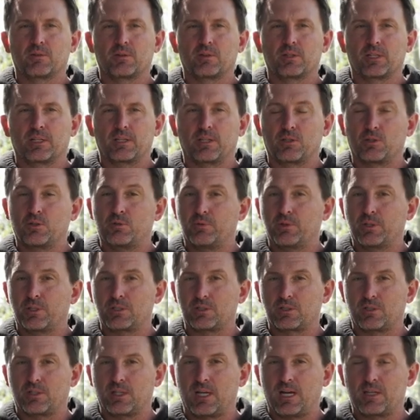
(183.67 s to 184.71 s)
They get goofy
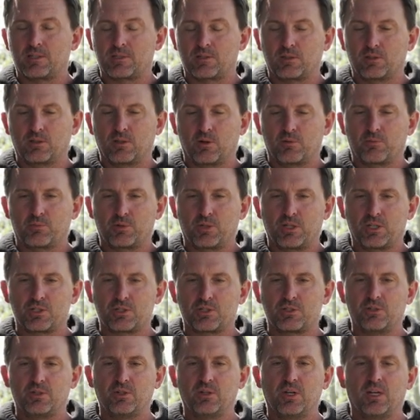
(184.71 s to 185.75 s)
because of low
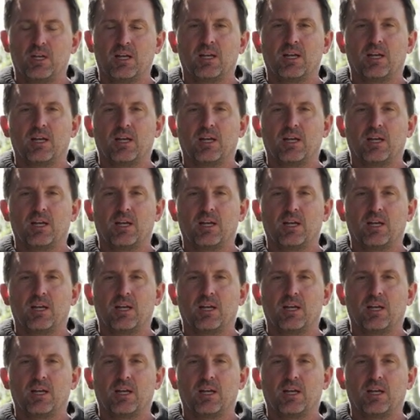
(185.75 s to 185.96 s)
pressure,